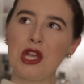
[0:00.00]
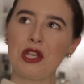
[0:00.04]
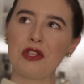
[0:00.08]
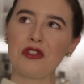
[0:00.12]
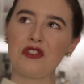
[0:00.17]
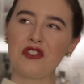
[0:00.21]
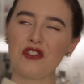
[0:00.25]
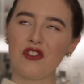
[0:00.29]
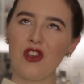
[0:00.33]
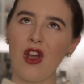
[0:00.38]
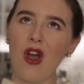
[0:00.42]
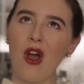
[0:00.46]

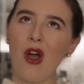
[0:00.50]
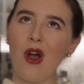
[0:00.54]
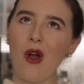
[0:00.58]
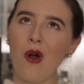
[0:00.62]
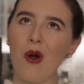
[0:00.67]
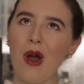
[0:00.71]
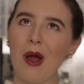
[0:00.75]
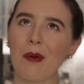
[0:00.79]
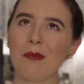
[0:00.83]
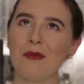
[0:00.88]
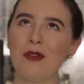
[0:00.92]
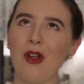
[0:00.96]
so
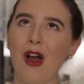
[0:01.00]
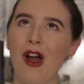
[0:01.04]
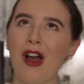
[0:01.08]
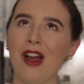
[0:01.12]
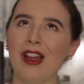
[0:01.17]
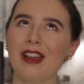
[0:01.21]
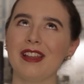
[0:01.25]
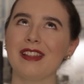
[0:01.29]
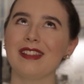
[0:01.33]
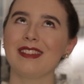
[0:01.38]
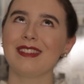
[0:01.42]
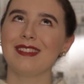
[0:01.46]
I'm
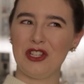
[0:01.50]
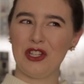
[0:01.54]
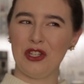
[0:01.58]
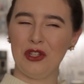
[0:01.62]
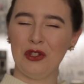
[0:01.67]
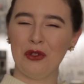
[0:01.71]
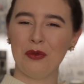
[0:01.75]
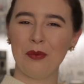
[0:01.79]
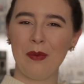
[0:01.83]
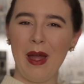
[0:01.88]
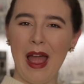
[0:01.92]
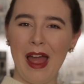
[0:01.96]
not
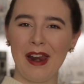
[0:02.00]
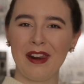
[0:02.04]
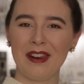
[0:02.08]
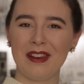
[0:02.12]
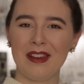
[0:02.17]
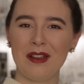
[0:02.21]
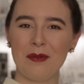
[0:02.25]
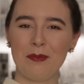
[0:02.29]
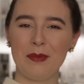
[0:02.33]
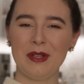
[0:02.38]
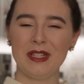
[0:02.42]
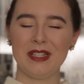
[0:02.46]
too mad at
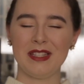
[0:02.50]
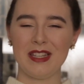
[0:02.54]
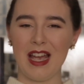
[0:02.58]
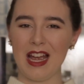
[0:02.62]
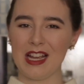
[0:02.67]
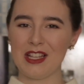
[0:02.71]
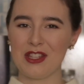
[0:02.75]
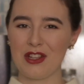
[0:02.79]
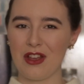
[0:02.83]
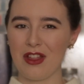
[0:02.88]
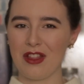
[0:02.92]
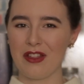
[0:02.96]
it
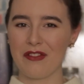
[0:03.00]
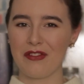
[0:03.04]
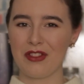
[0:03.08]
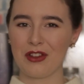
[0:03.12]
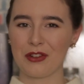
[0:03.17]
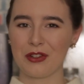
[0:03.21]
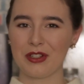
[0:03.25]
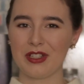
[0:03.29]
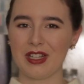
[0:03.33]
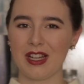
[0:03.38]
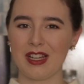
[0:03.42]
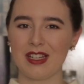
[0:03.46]
besides all of the
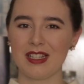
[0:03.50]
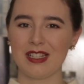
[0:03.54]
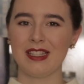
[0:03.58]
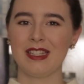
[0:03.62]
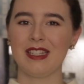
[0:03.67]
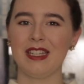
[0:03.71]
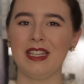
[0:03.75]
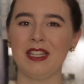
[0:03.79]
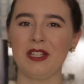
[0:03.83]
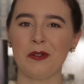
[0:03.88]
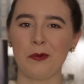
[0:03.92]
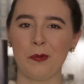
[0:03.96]

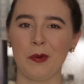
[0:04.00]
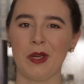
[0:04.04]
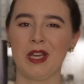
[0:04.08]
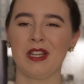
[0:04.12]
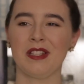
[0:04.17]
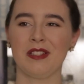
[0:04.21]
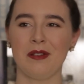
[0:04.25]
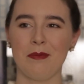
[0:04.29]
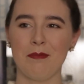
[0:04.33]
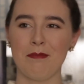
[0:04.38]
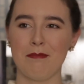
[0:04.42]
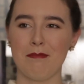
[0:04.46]
redundancies
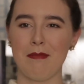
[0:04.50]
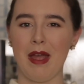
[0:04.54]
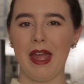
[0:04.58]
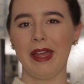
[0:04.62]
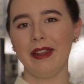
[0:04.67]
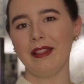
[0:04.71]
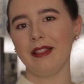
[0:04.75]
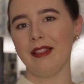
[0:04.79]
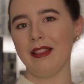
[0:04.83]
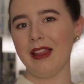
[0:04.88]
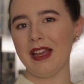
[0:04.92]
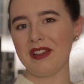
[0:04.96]
because it
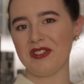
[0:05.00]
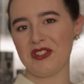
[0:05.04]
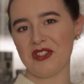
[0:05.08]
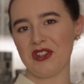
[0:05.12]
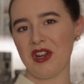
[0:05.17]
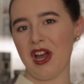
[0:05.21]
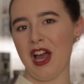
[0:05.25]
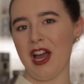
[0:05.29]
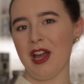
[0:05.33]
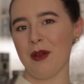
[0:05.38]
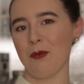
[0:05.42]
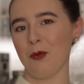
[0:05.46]
meant less
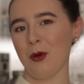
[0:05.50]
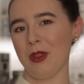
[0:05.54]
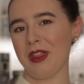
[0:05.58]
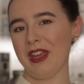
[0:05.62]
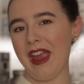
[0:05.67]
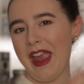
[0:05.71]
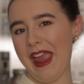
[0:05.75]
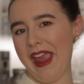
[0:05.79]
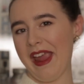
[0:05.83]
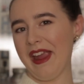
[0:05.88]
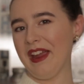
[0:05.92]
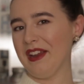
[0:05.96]
time with
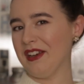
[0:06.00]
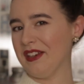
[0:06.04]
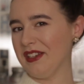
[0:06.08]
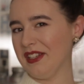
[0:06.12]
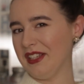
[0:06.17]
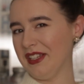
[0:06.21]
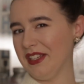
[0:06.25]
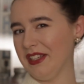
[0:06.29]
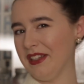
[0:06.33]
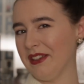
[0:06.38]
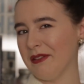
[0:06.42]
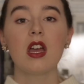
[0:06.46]

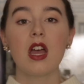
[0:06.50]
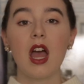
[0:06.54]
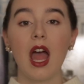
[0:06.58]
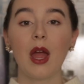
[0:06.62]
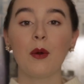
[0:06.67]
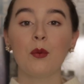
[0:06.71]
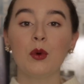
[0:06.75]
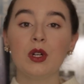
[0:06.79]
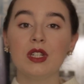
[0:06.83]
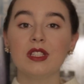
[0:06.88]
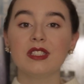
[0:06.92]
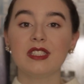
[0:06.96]
Andy.
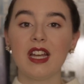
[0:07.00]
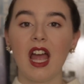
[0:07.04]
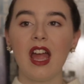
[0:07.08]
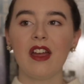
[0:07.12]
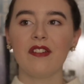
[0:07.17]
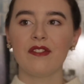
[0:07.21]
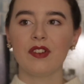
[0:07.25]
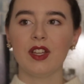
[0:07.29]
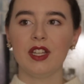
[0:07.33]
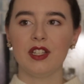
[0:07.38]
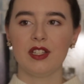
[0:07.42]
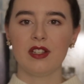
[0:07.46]
I will
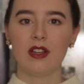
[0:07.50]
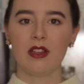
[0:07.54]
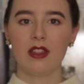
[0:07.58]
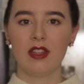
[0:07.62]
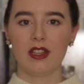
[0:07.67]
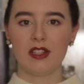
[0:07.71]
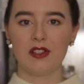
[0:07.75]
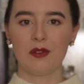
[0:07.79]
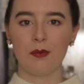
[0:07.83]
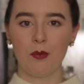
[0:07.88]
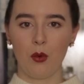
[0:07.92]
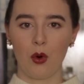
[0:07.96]
dive into
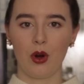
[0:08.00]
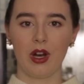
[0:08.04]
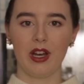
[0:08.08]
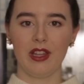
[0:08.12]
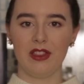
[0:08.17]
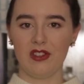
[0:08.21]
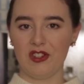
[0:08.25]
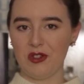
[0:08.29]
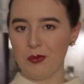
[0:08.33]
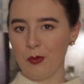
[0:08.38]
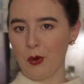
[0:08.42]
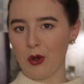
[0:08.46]
this more in
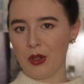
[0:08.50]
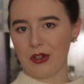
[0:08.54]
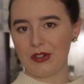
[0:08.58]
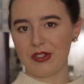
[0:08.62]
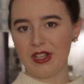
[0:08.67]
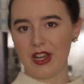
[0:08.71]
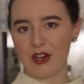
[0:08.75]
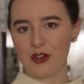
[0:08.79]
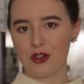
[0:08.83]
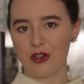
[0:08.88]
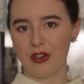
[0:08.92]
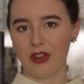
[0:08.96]
the spoiler
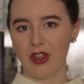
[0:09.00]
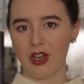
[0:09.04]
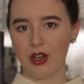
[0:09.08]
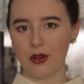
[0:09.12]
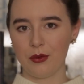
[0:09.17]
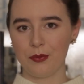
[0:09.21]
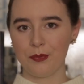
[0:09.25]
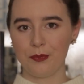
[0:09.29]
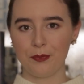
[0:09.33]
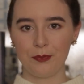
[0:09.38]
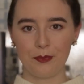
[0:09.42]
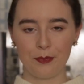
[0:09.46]
section
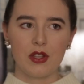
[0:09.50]
though.